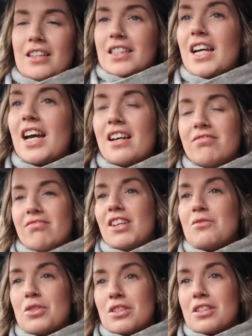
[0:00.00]
yeah,
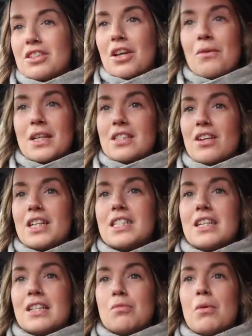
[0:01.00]
I'm just so
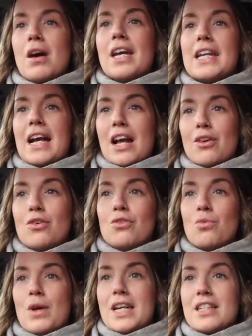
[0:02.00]
excited, but I cannot
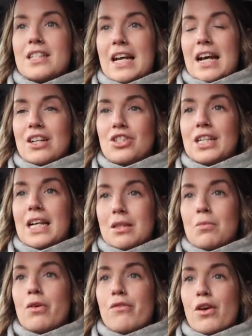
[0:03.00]
wait to actually get
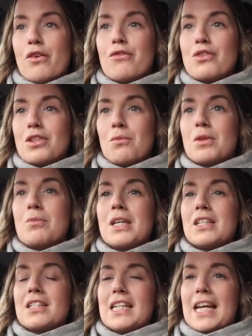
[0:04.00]
the move over and done with,
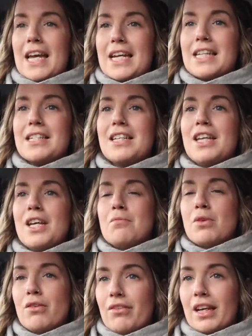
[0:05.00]
because I hate
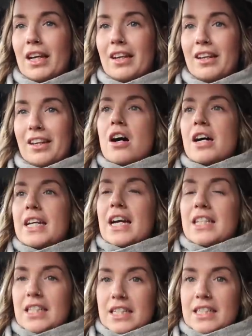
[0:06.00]
moving. I,
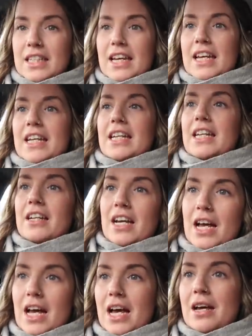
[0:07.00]
as I say,
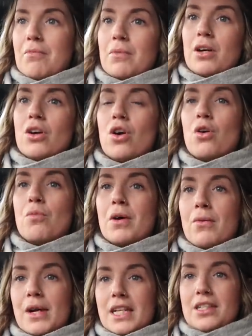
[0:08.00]
am on
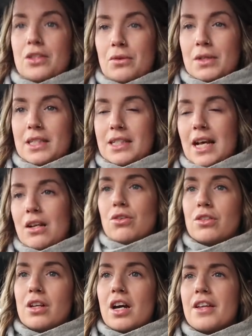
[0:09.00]
my way to a
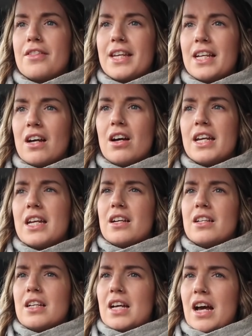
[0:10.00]
salon. I think I
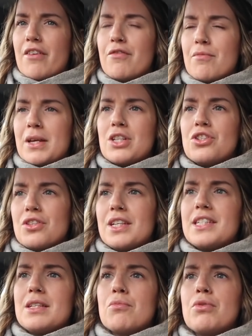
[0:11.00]
have mentioned
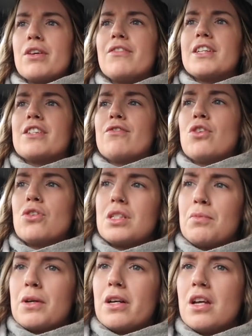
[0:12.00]
this in previous
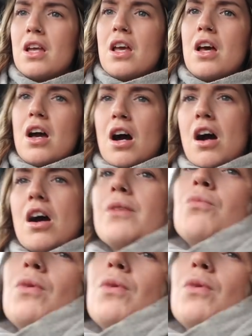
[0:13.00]
vlogs, but I